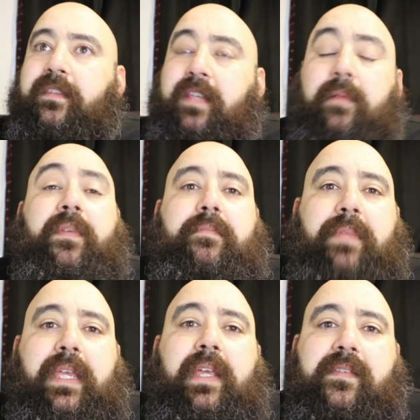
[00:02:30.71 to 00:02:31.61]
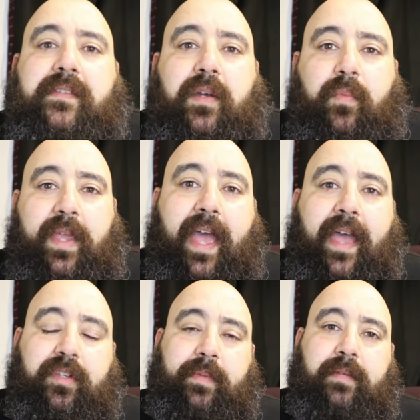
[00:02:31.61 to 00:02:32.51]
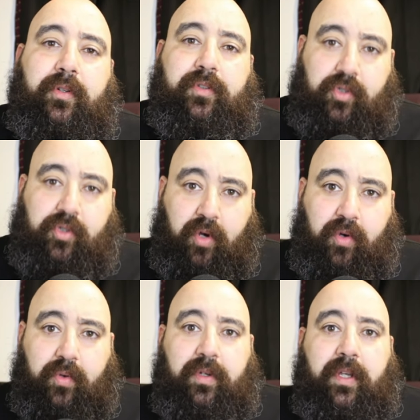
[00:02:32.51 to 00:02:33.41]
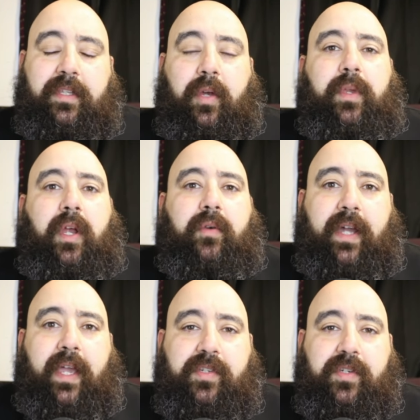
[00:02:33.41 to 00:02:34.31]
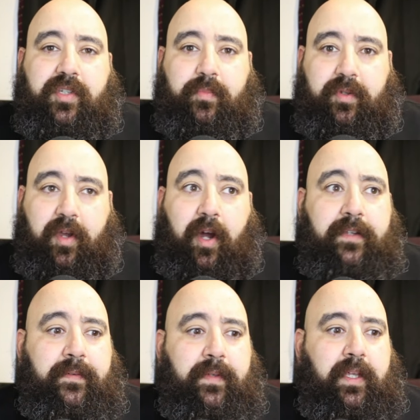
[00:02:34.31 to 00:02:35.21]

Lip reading: Some of the means that we have to be able to show that we are in relationship with God,